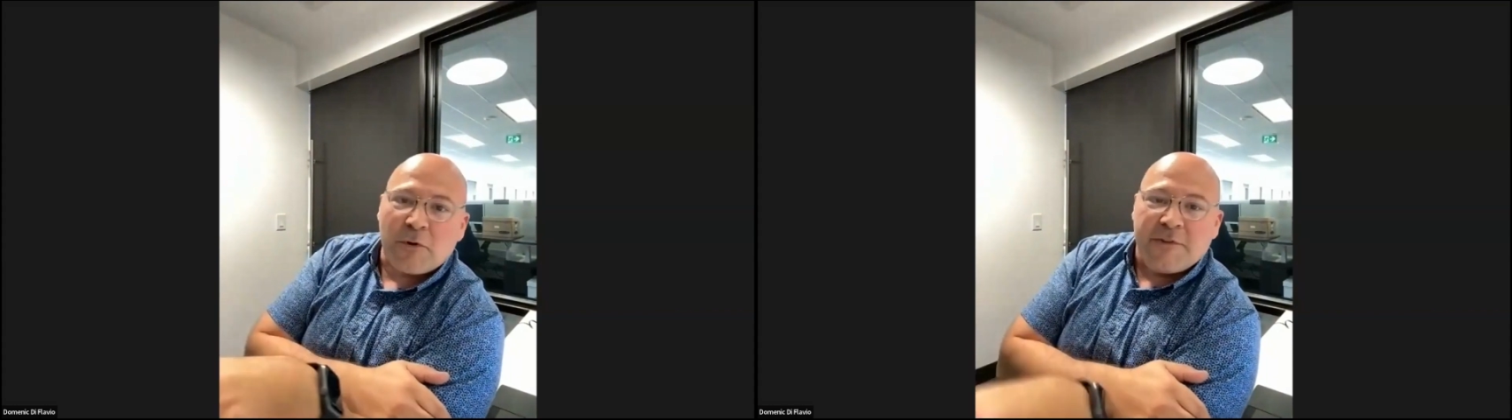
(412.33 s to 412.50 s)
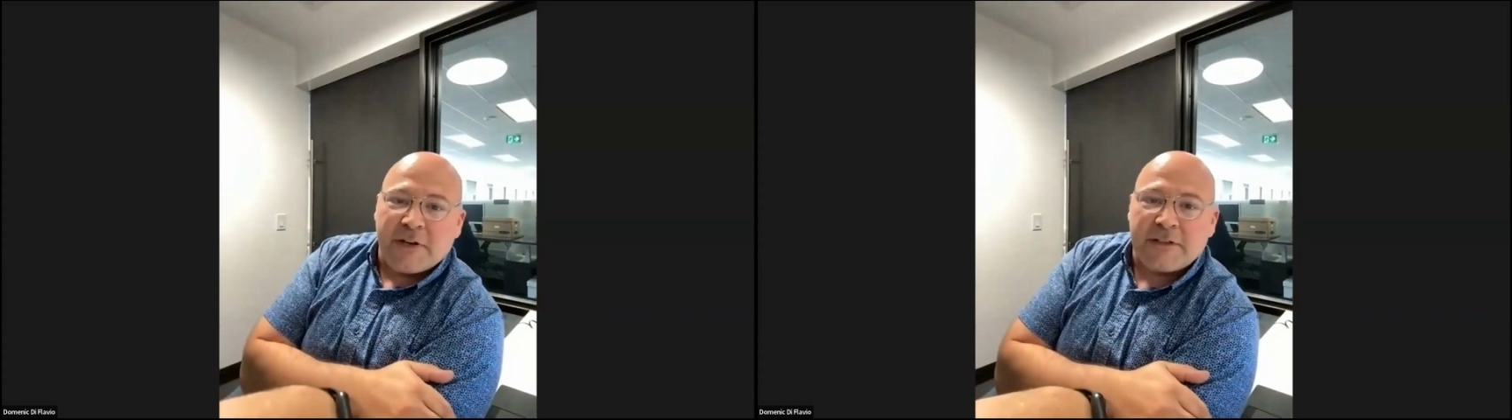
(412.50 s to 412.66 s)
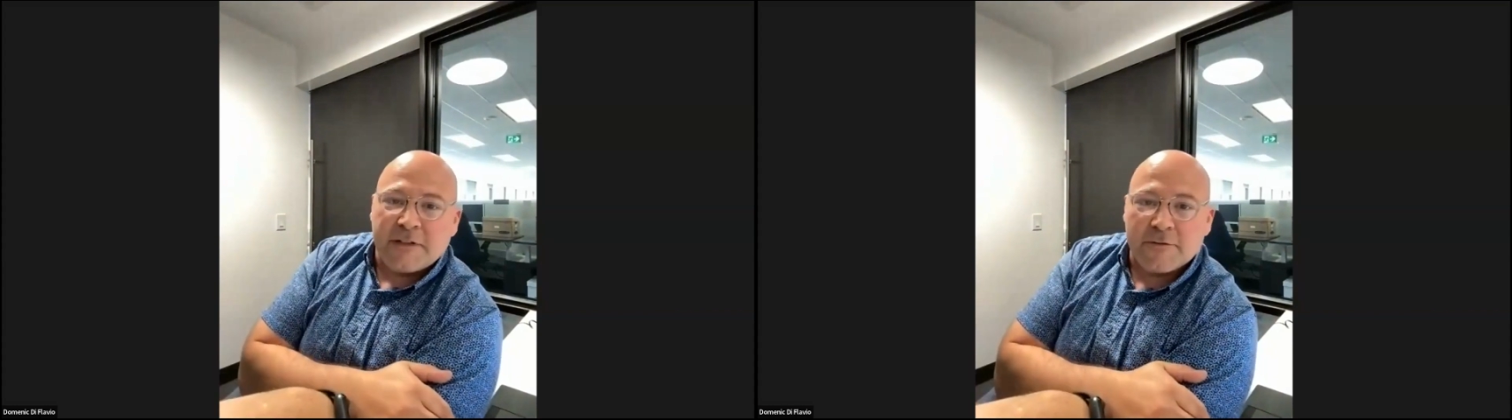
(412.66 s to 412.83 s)

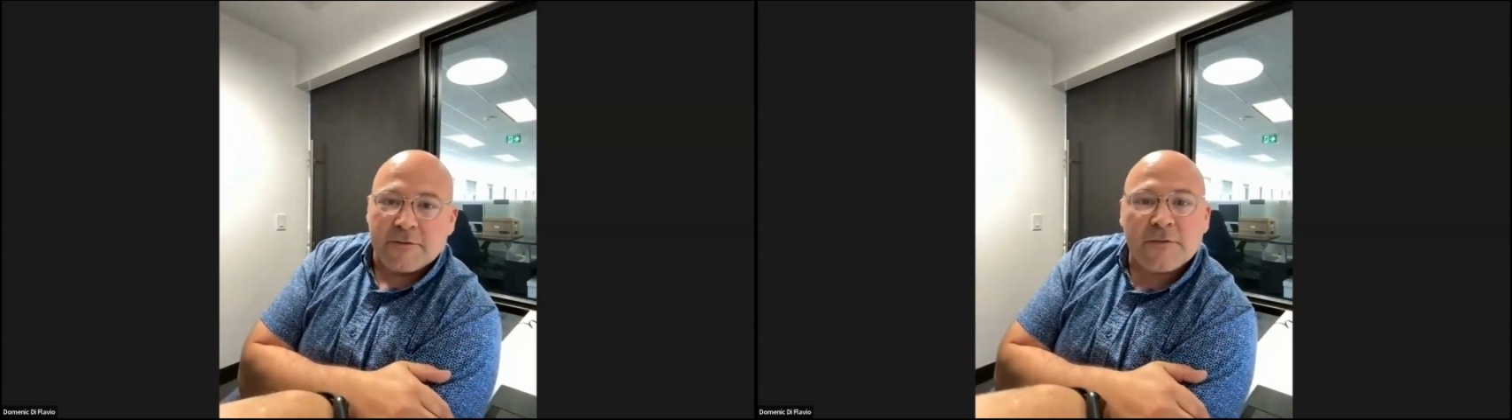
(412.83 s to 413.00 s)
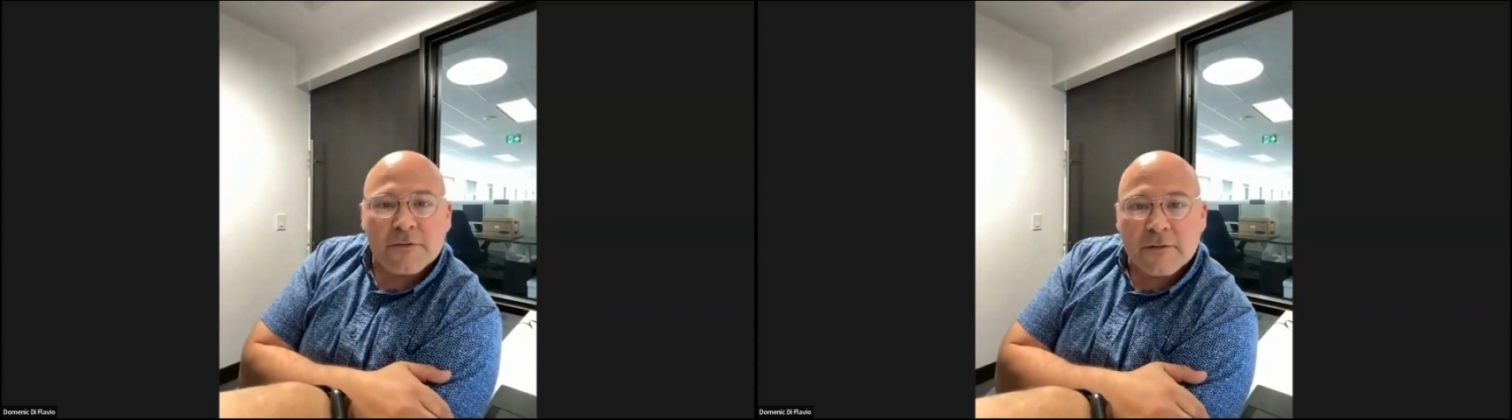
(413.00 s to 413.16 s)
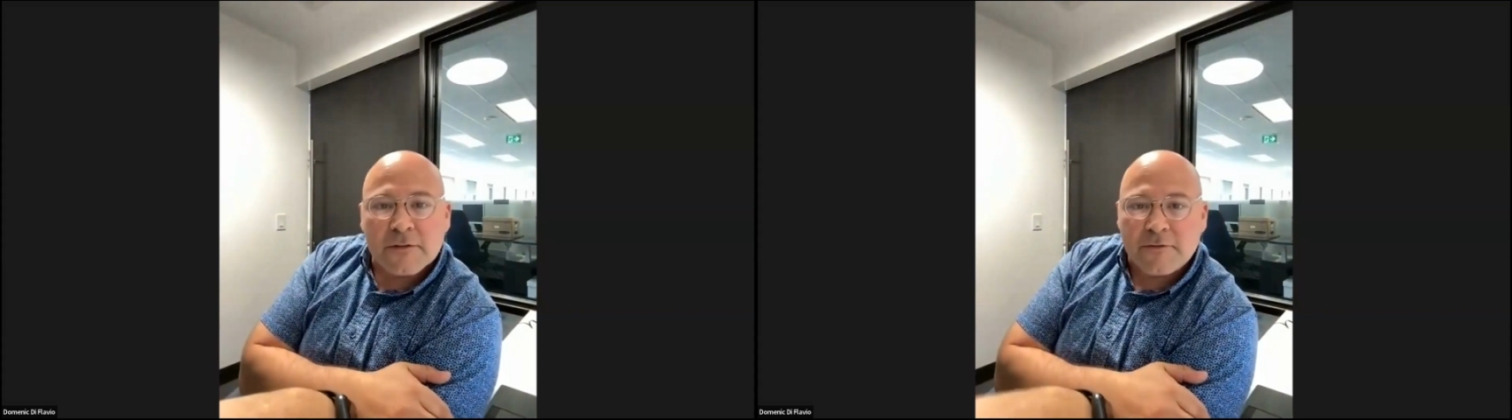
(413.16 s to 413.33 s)
effective
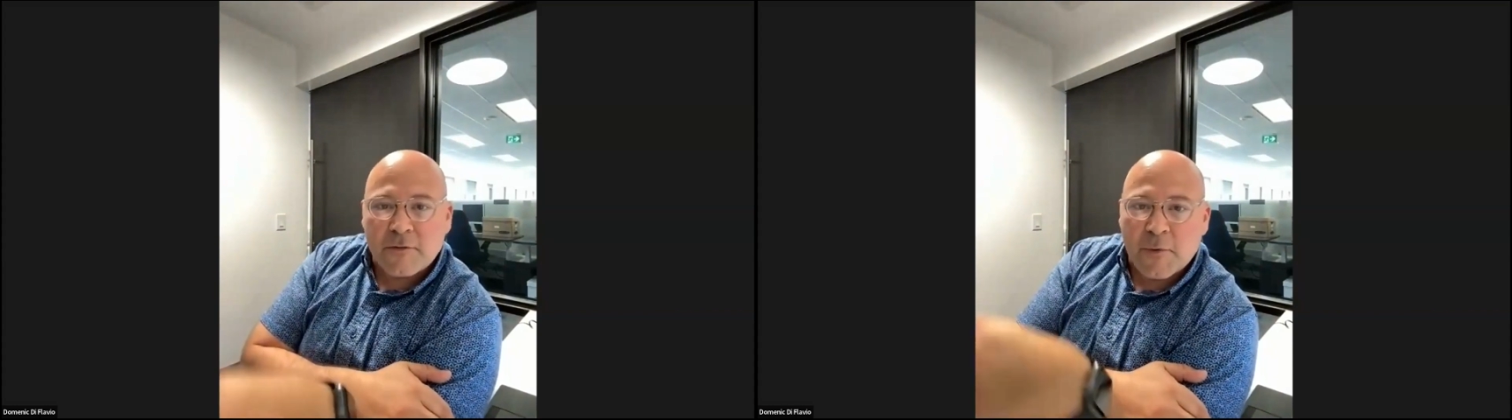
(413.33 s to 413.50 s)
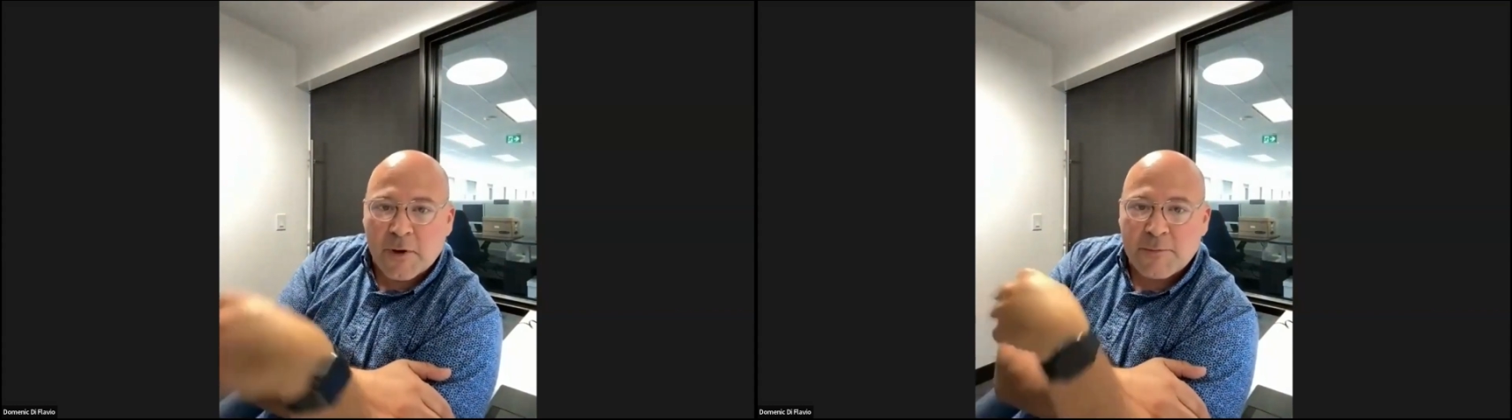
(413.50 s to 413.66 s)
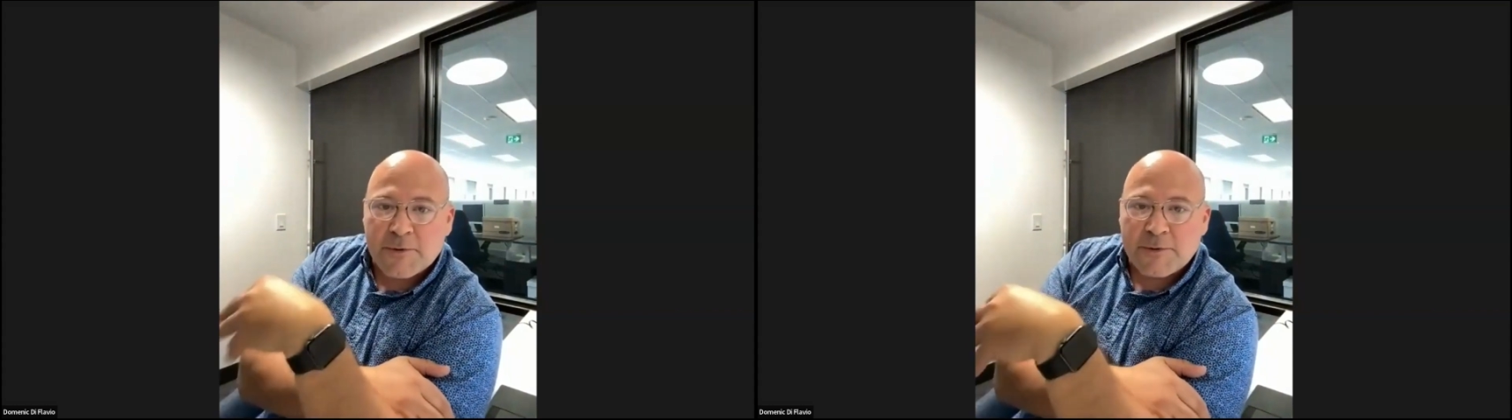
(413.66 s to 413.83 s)
from
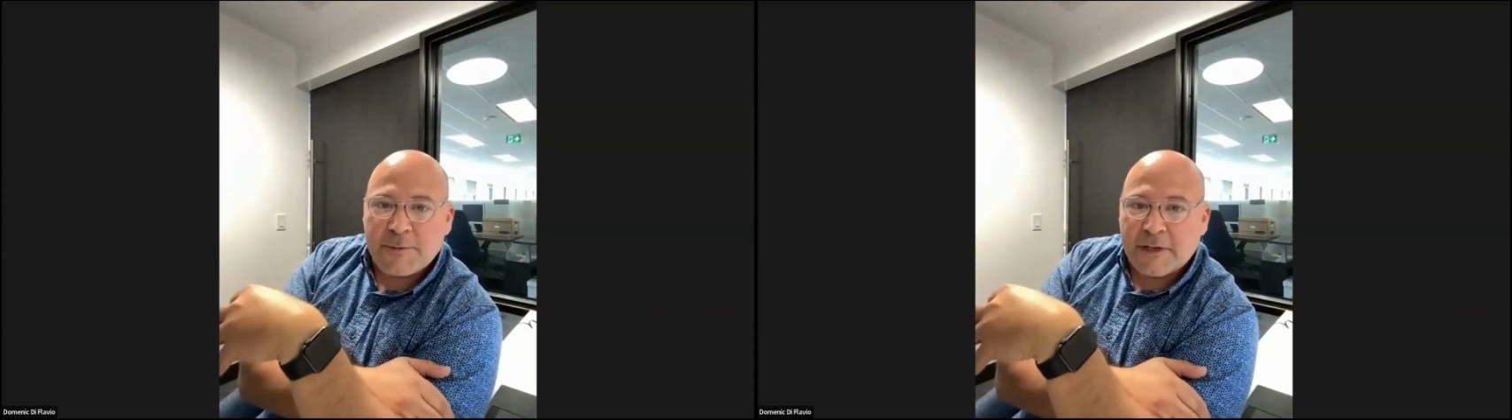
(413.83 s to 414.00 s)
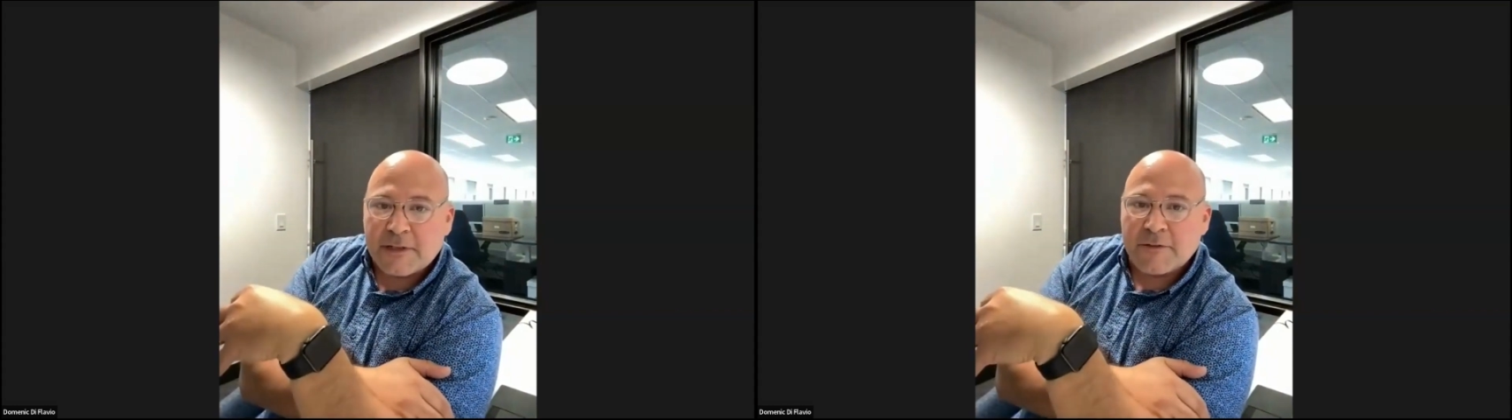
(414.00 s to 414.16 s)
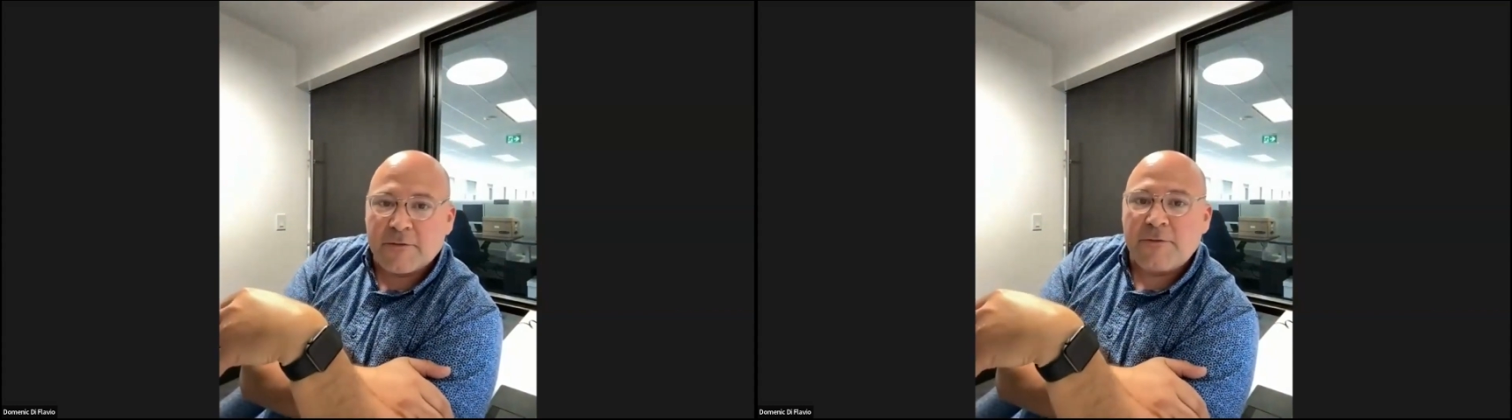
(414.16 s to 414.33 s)
our
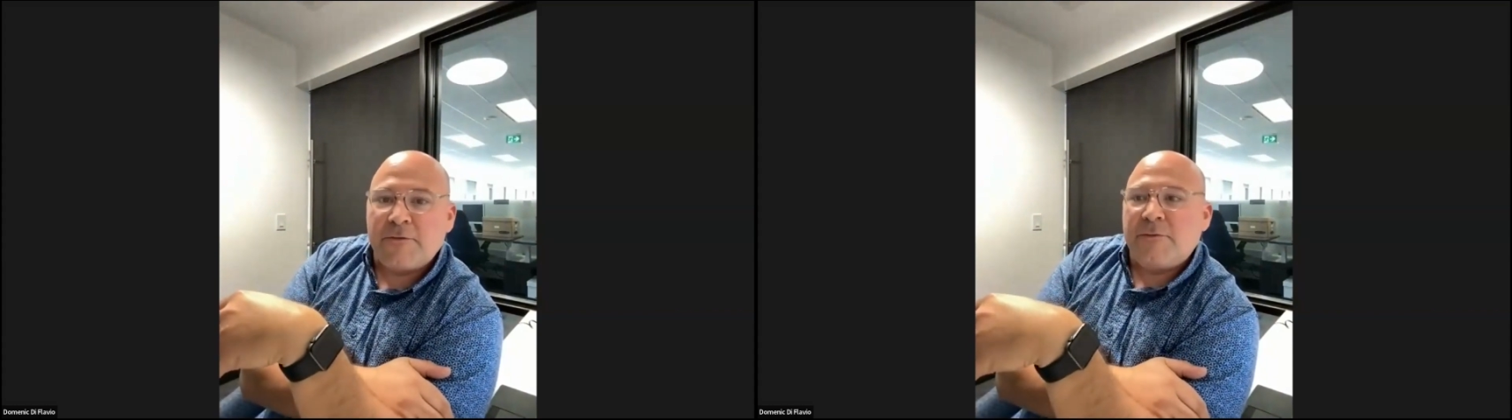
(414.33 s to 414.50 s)
perspective,